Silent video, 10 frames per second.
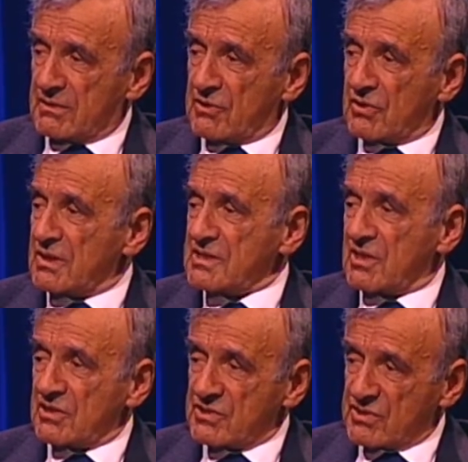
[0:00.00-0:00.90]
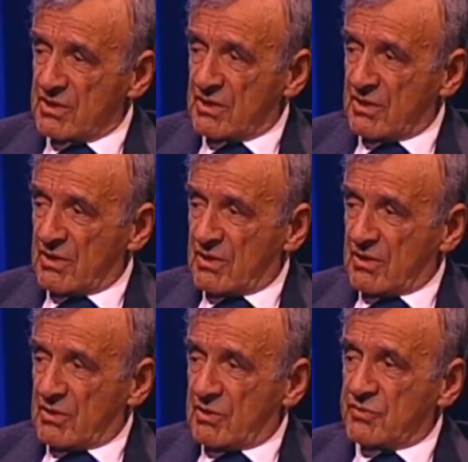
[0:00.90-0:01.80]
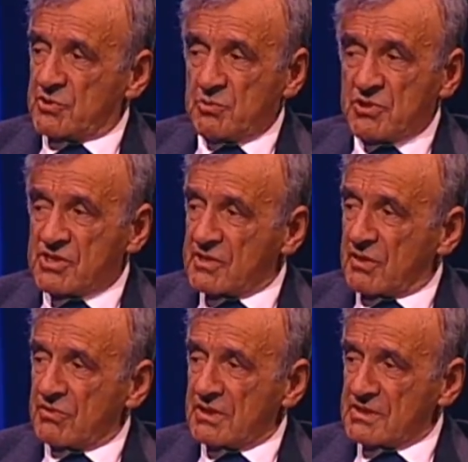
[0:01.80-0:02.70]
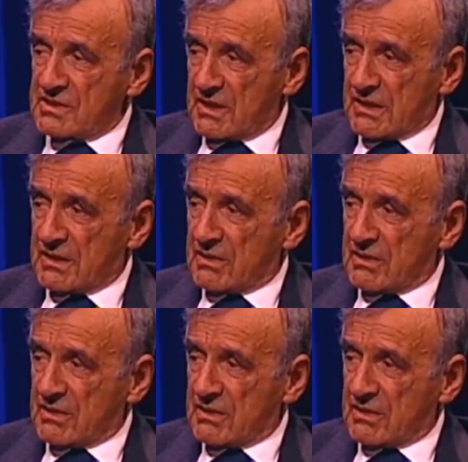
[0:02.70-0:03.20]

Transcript: the renaissance of a Jewish sovereign state